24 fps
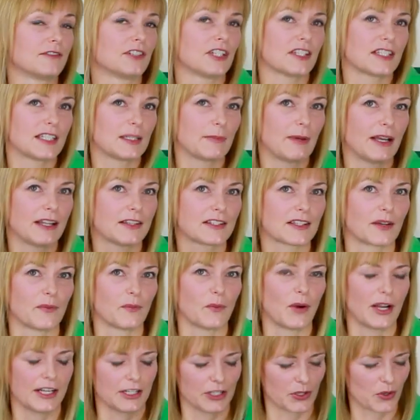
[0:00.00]
Just depends on
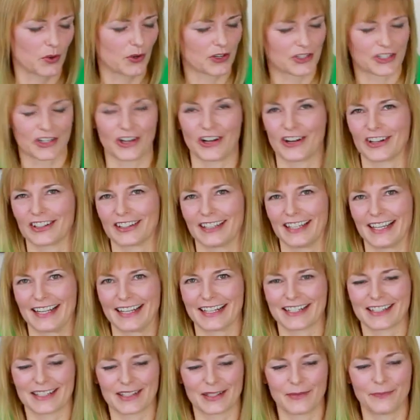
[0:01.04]
what your dog
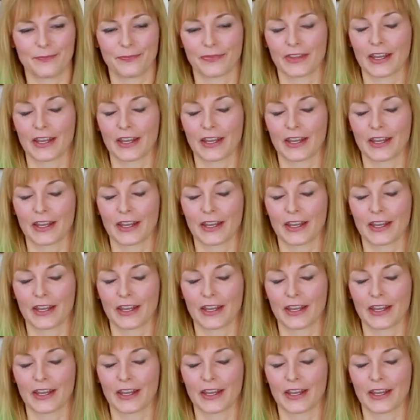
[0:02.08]
likes.